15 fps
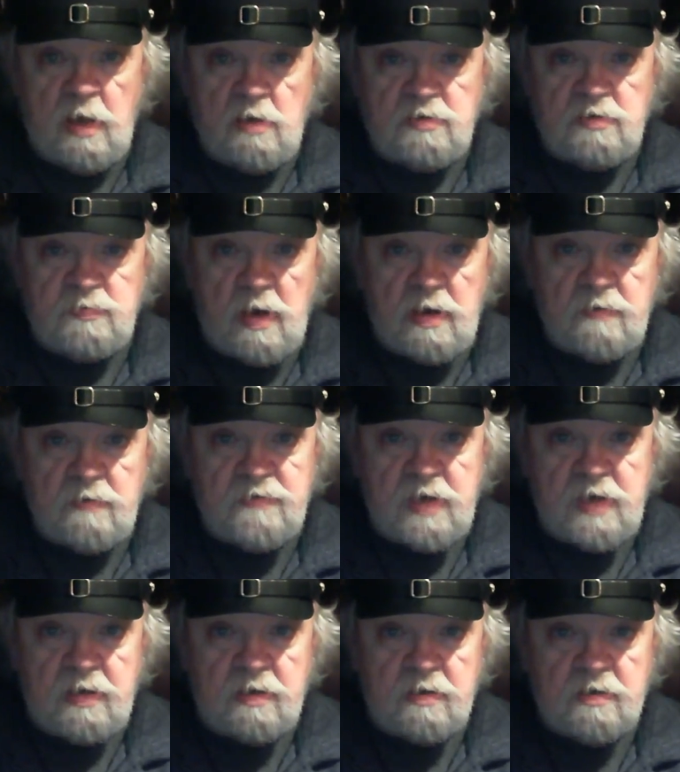else might have
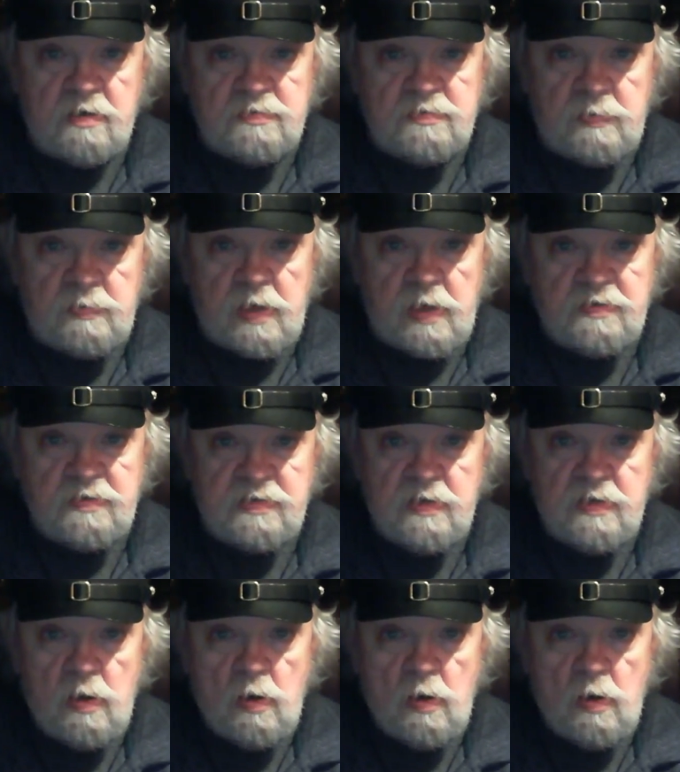taken its place